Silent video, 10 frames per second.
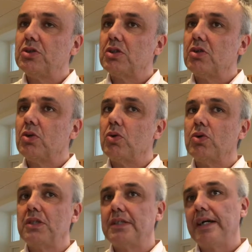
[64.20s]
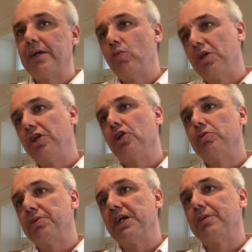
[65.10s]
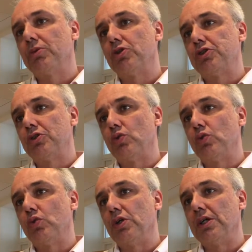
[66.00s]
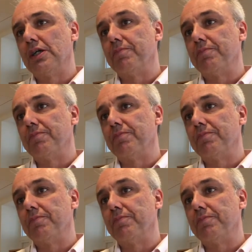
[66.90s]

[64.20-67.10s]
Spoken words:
so, they will not be able to